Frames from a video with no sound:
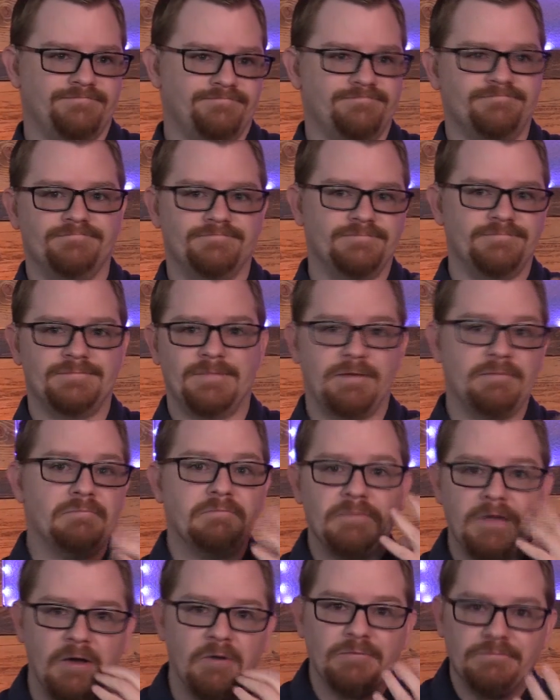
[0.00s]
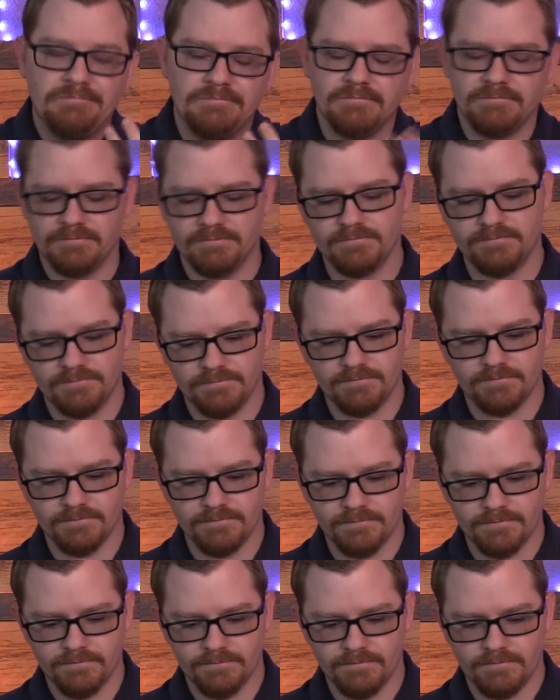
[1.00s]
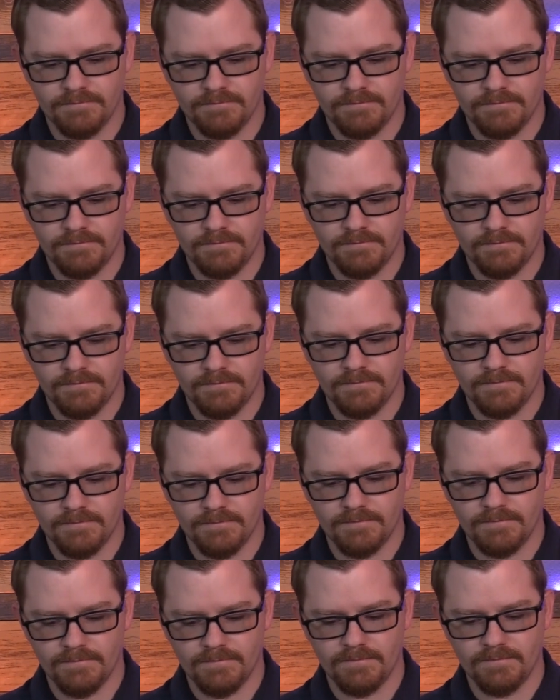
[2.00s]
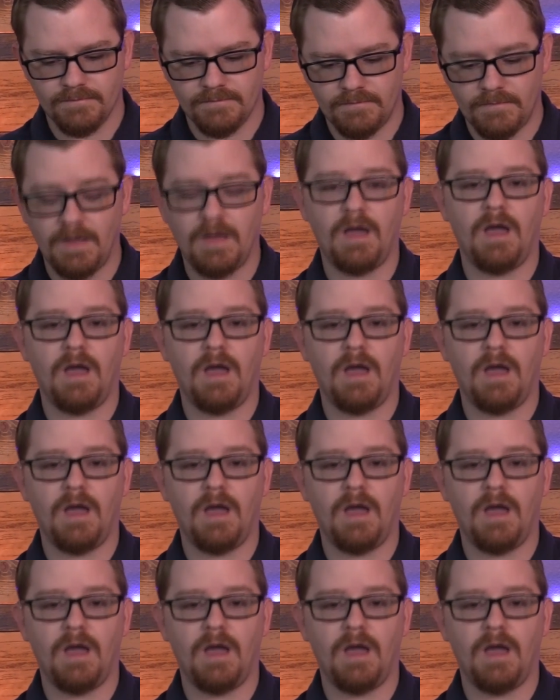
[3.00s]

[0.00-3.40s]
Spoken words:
I don't know how to comfort myself if I was in her place.